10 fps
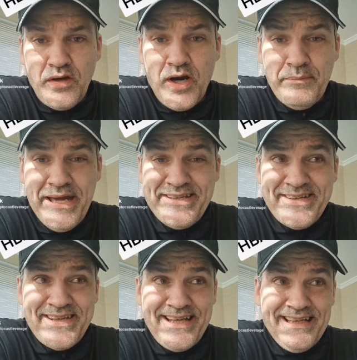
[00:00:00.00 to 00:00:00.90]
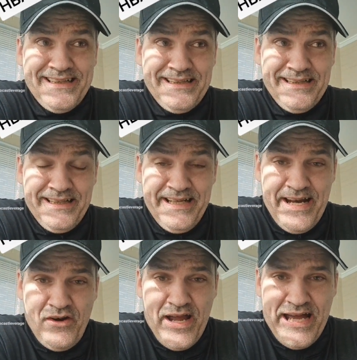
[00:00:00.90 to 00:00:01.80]
All right, mates.
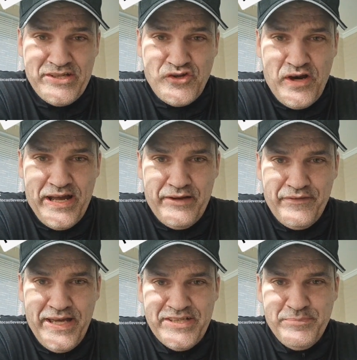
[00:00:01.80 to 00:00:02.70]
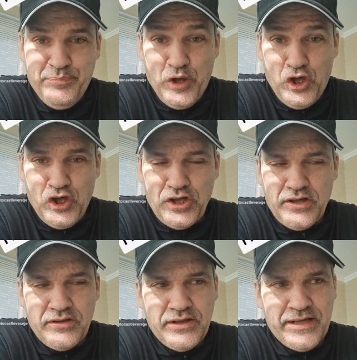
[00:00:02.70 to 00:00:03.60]
Hedera, Hashgraph,
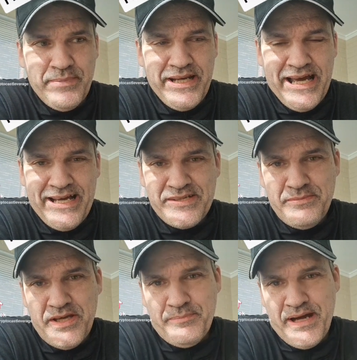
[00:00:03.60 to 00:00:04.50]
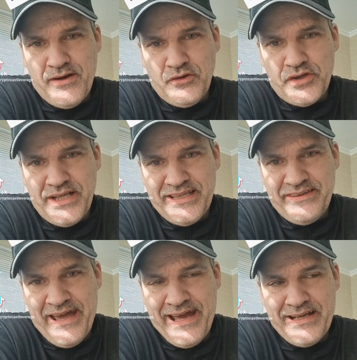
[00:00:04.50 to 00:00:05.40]
HBAR. Had a mate ask me about looking
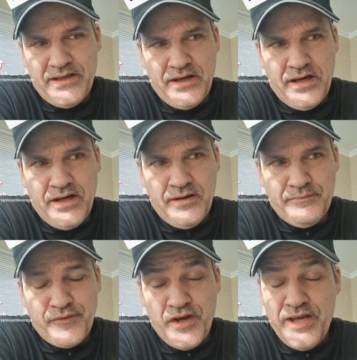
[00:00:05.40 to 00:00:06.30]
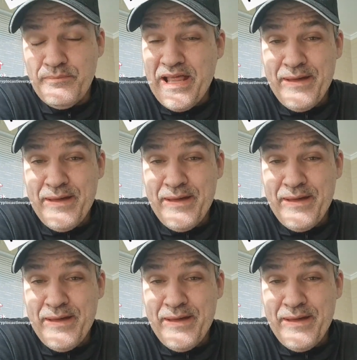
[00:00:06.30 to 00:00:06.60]
at that for him.